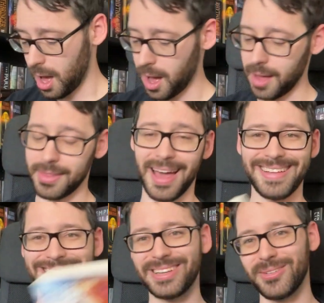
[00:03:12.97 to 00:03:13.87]
Uh,
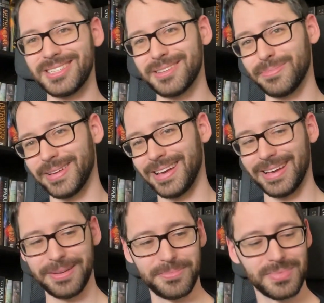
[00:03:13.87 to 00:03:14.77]
that is going to
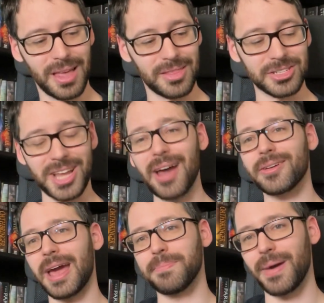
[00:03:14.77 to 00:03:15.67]
be The Shadow
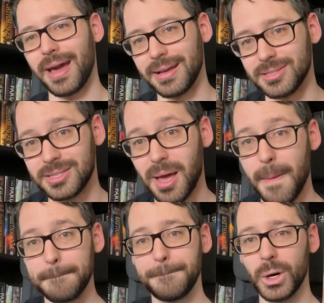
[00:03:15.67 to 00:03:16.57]
Campaigns,
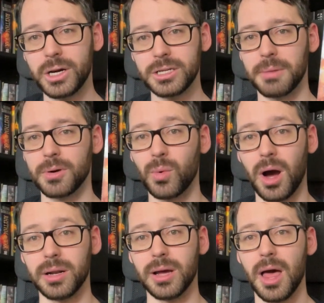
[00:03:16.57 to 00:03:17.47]
book number
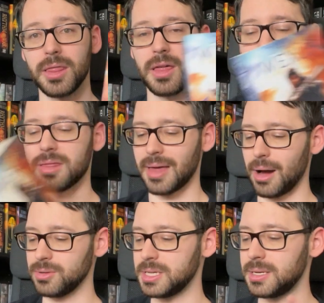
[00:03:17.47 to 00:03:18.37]
one, The
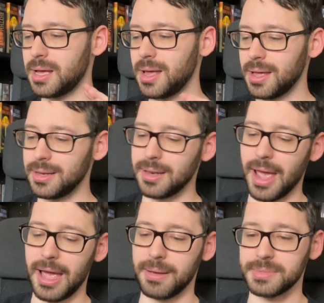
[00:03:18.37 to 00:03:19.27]
Thousand
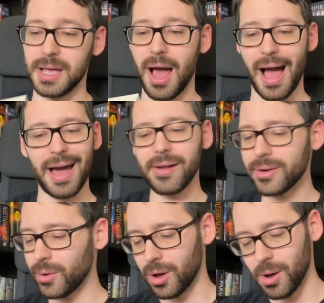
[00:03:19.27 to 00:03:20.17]
Names. I don't
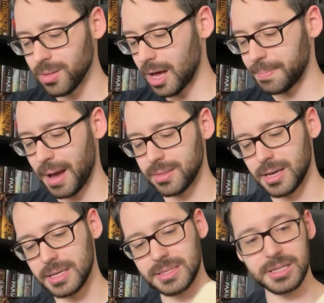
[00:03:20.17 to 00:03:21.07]
know a whole lot about
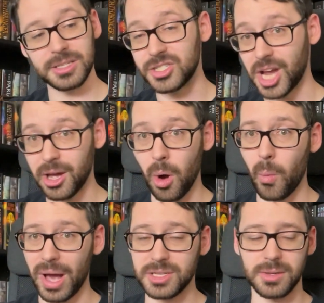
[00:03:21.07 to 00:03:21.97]
this. This is Django
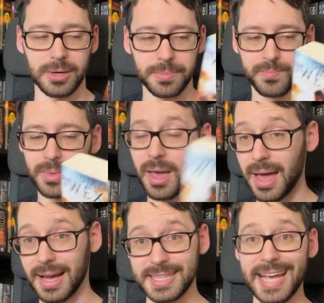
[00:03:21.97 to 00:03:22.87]
Wexler.
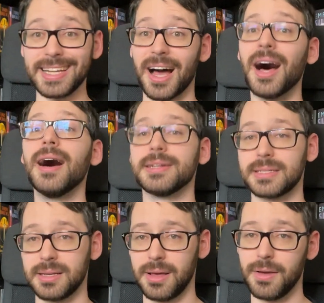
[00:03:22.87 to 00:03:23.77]
And guys, I had to
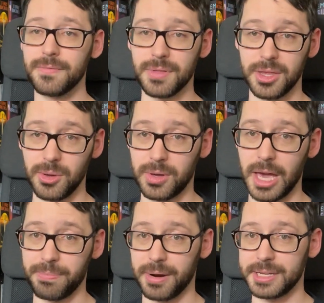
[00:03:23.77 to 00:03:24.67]
hunt for the U
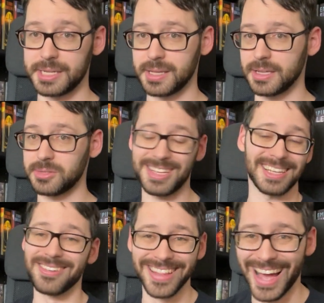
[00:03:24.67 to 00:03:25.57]
K printings of this because
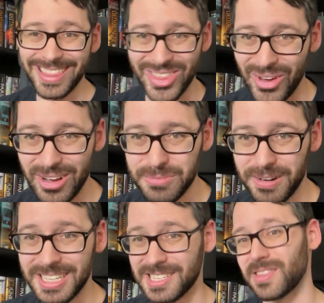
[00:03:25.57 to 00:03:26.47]
I don't like the U S
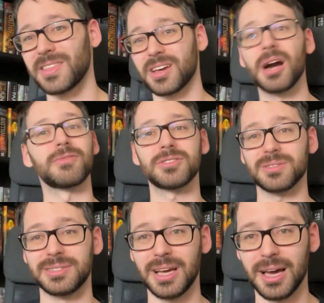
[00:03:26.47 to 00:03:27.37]
printings. I think the covers are
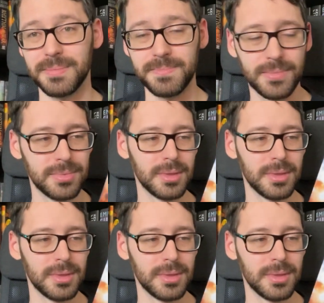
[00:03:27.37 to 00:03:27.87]
dumb.